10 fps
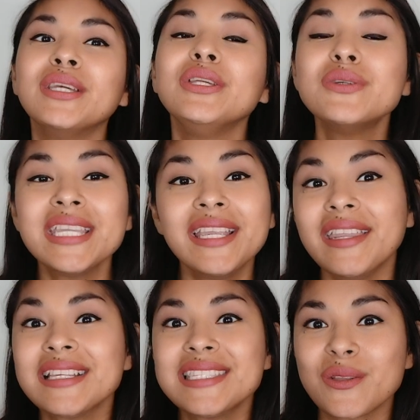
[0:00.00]
Using an
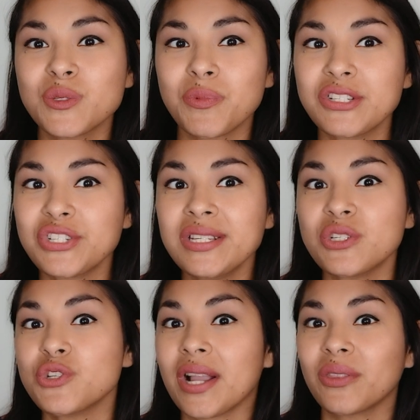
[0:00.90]
Excel spreadsheet
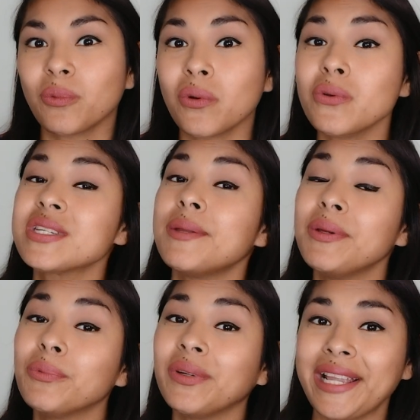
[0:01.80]
to track the roles can
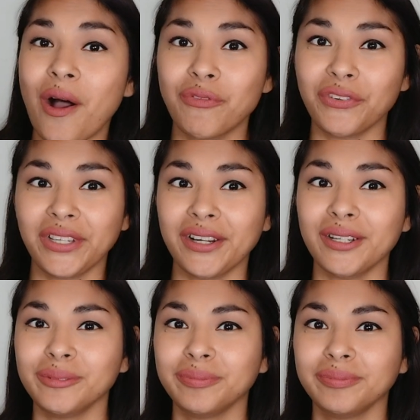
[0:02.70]
be really helpful
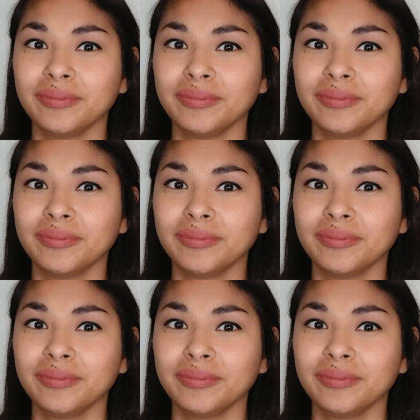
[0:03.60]
here.